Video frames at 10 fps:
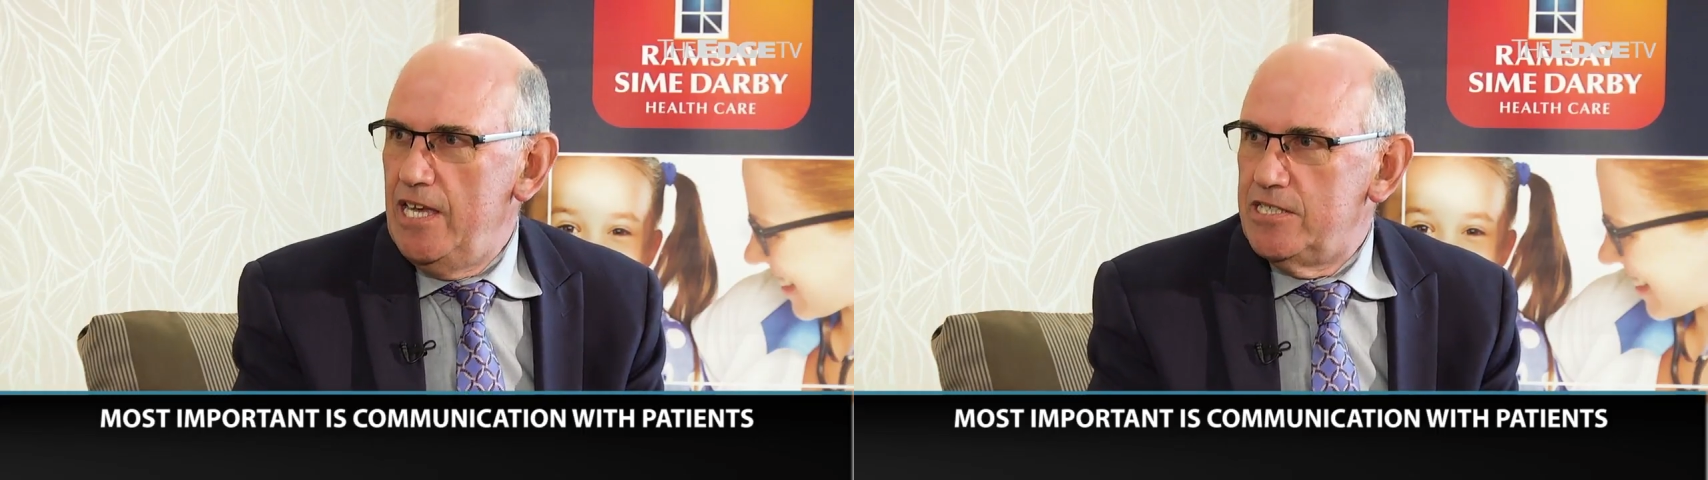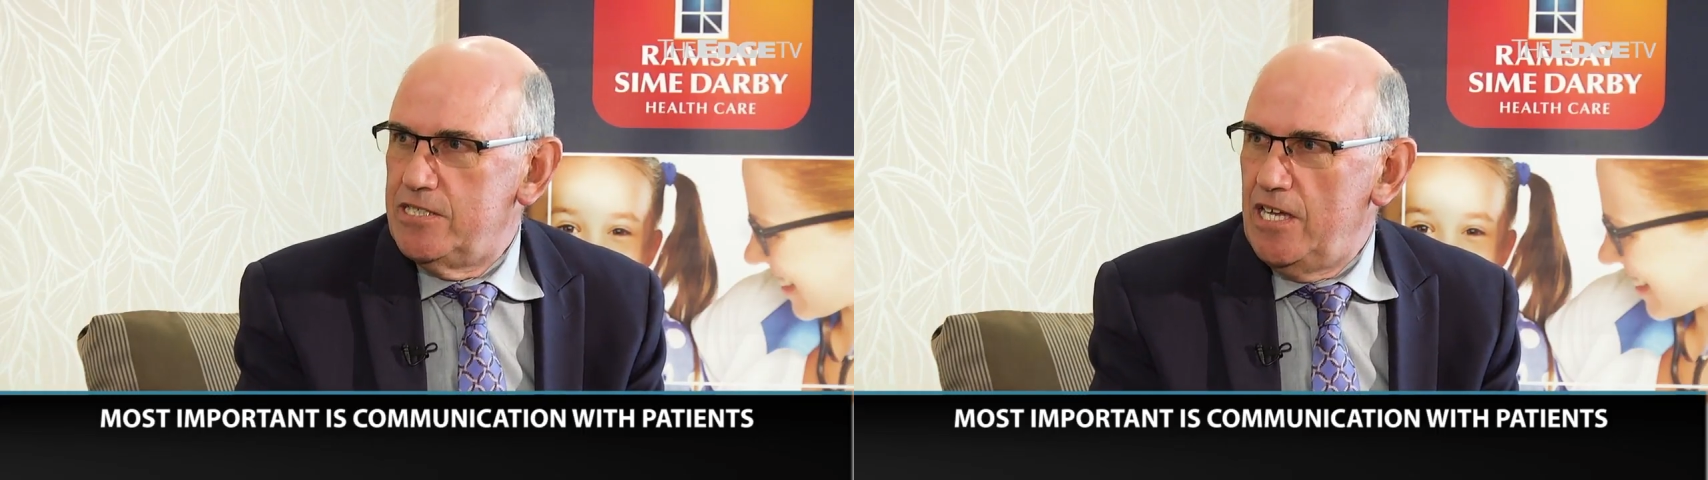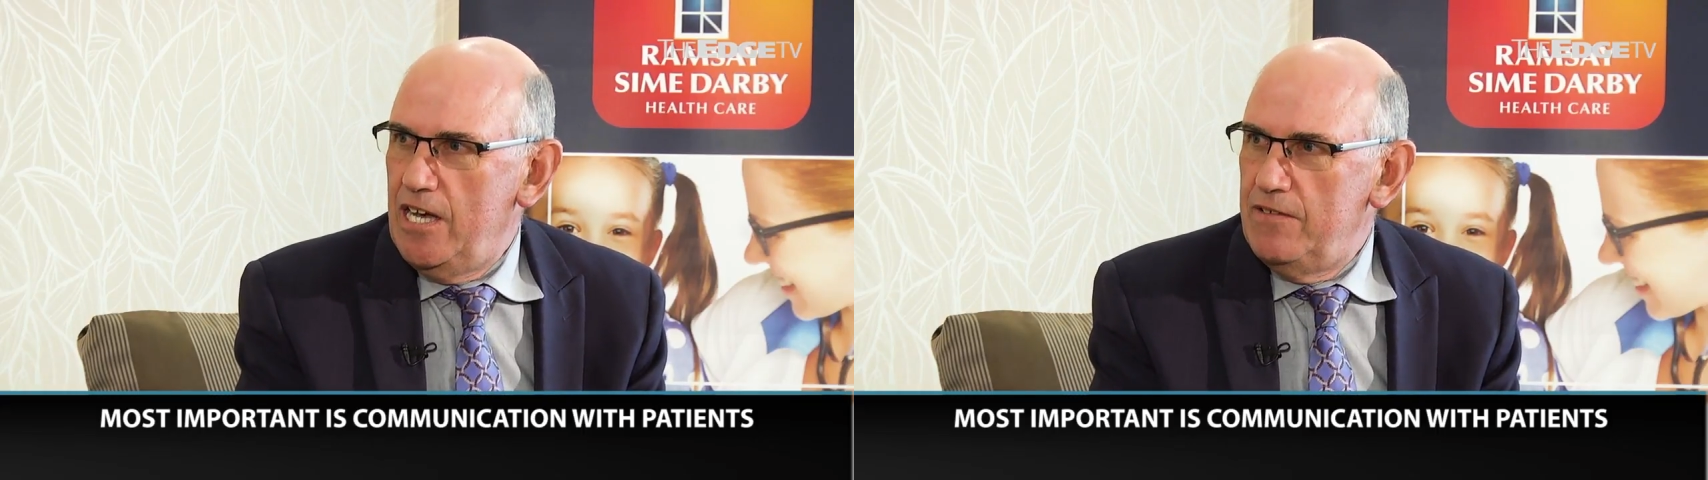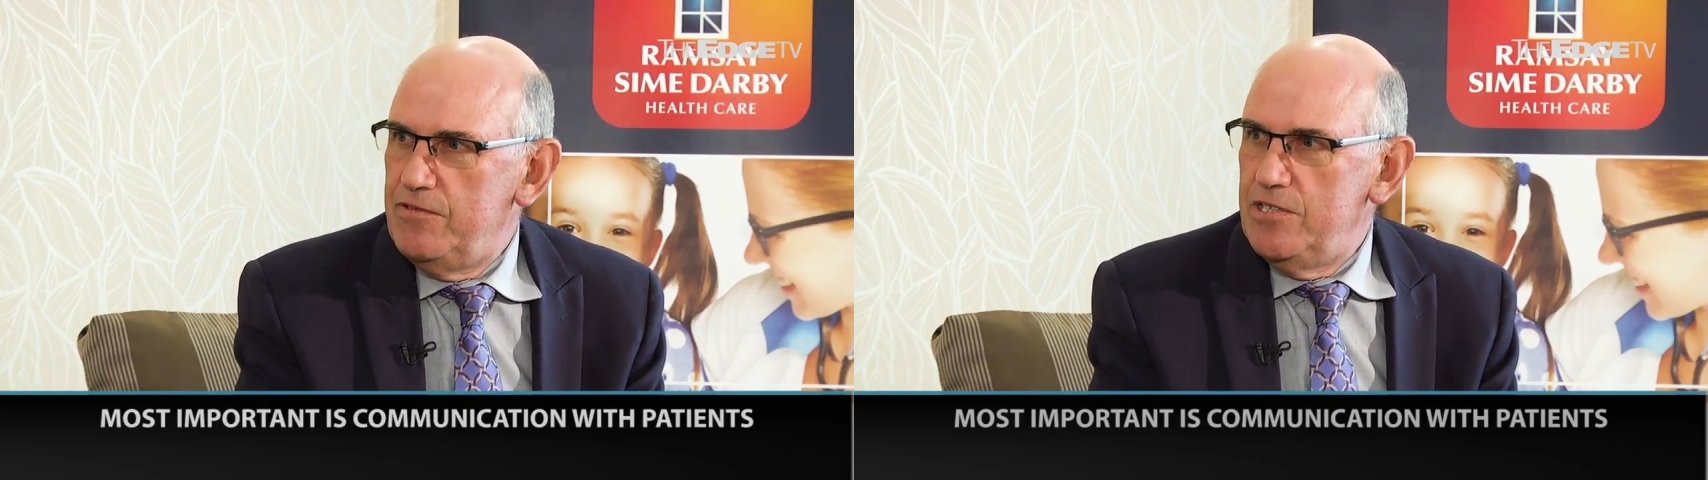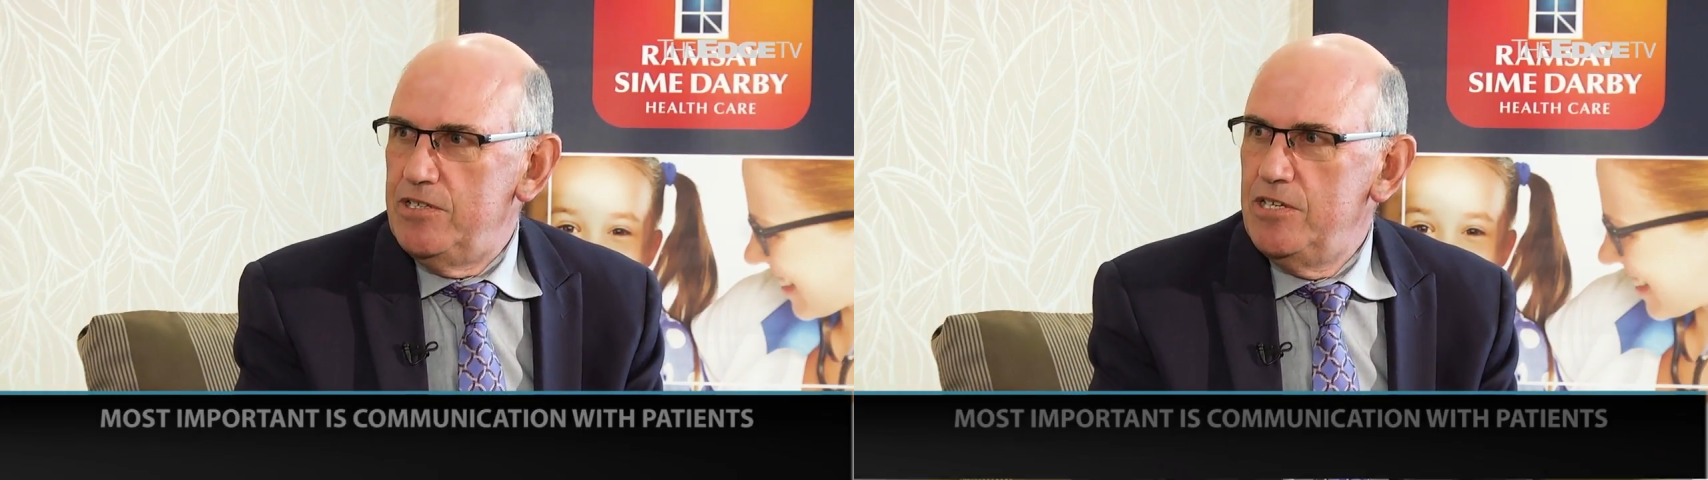our
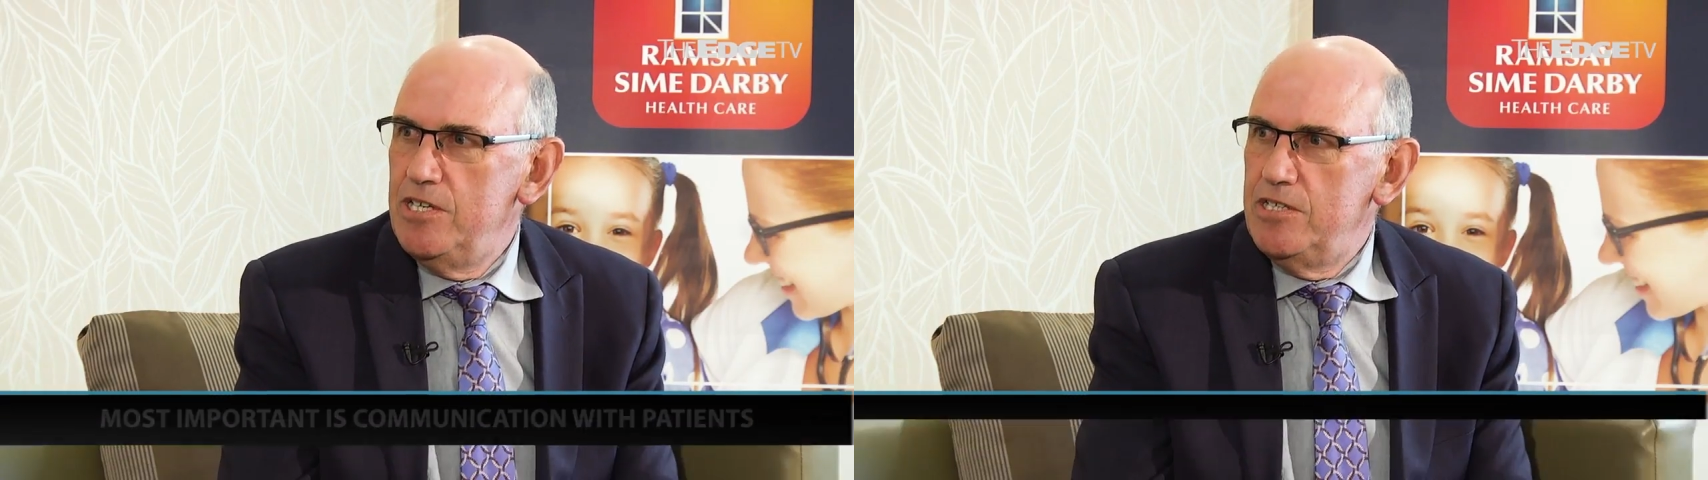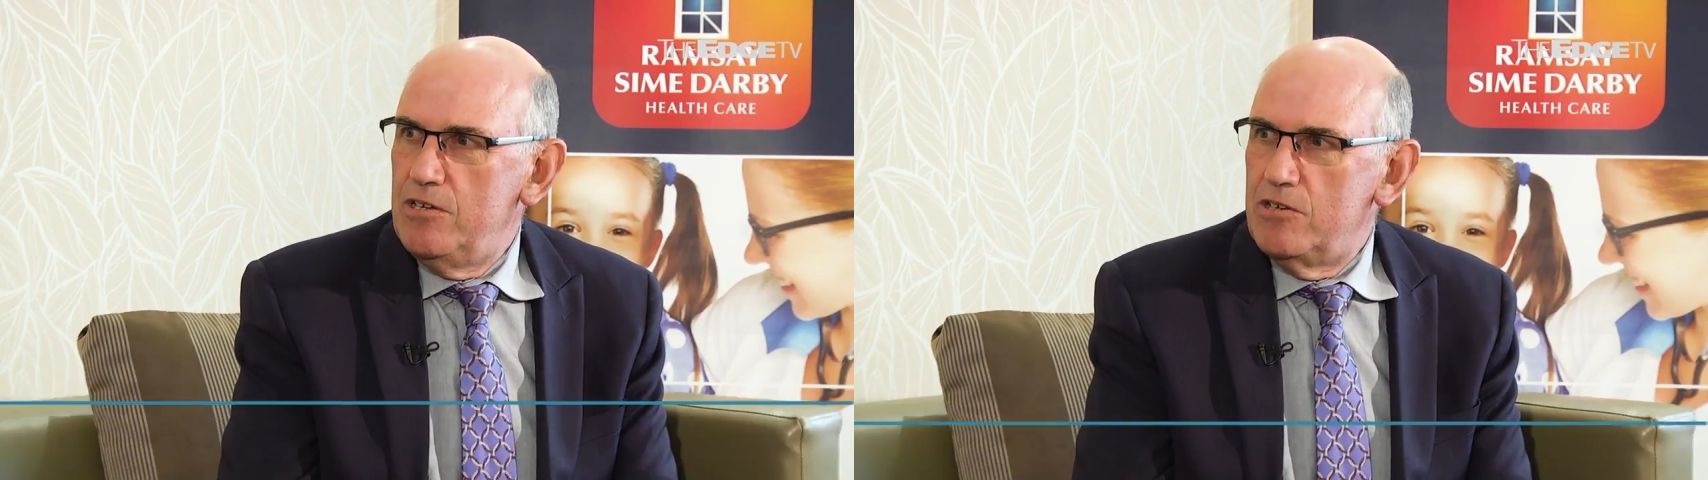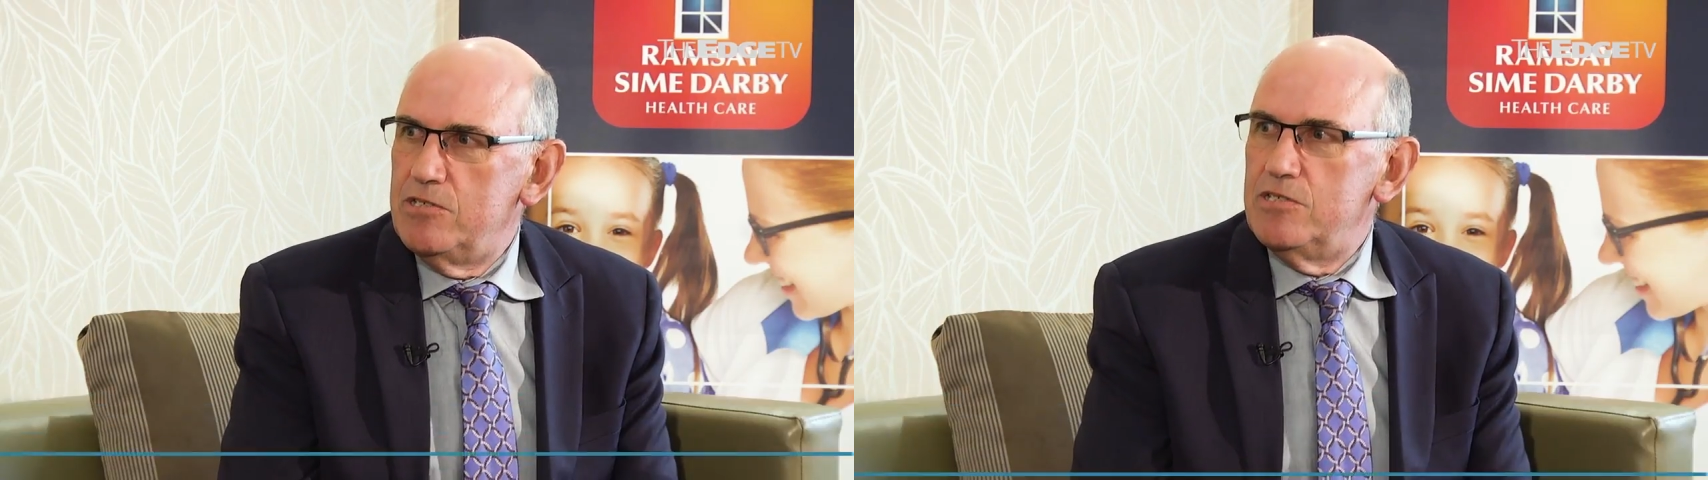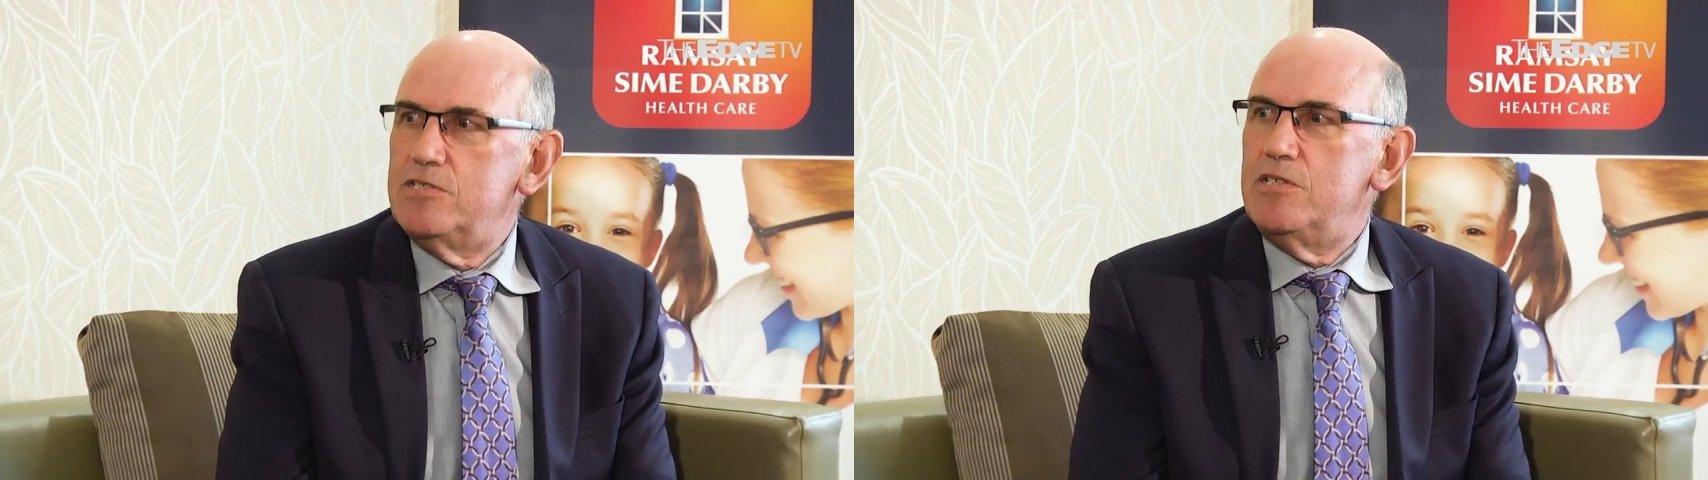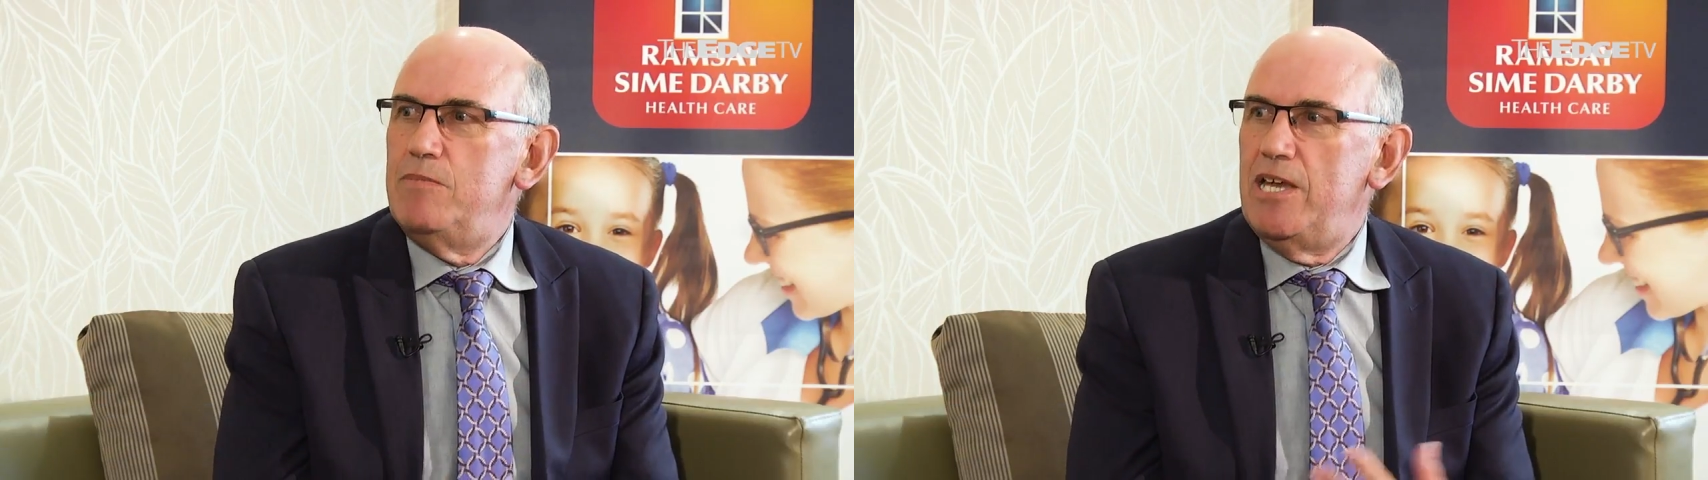staff and doctors to